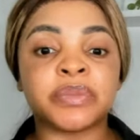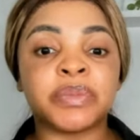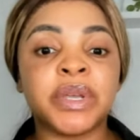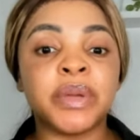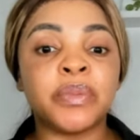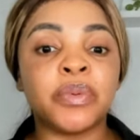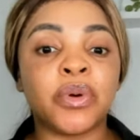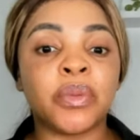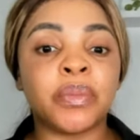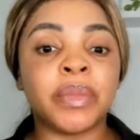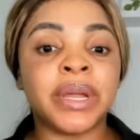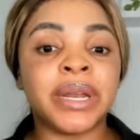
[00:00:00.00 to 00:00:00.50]

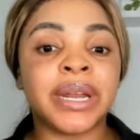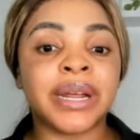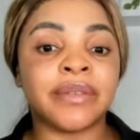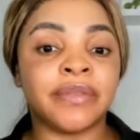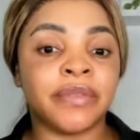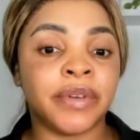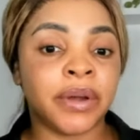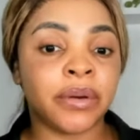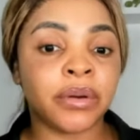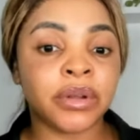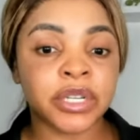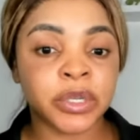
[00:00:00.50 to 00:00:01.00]
people meet at
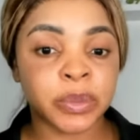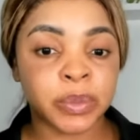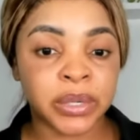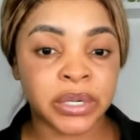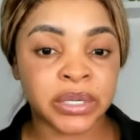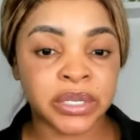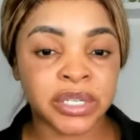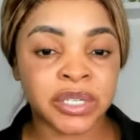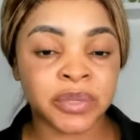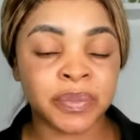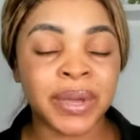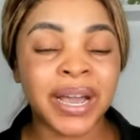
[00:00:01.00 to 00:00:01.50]
various
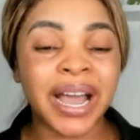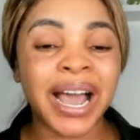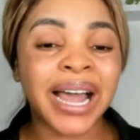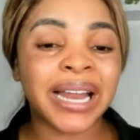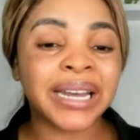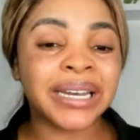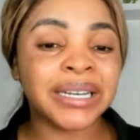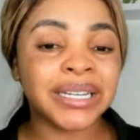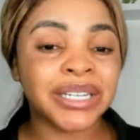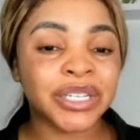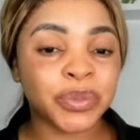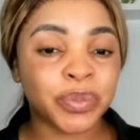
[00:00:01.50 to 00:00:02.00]
places, but
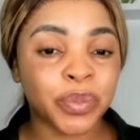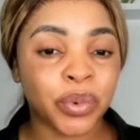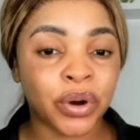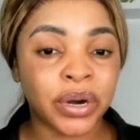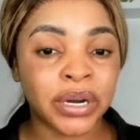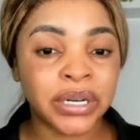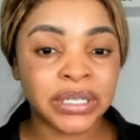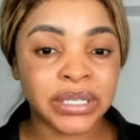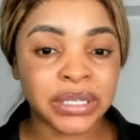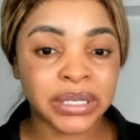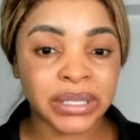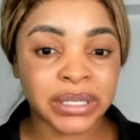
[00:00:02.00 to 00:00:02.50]
at this
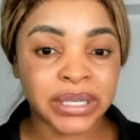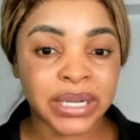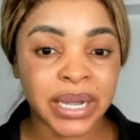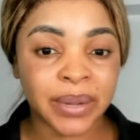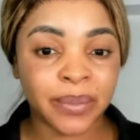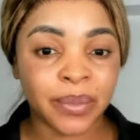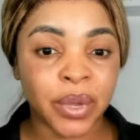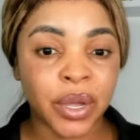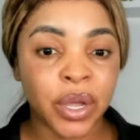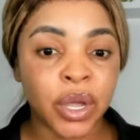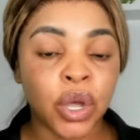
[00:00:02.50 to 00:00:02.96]
point in time,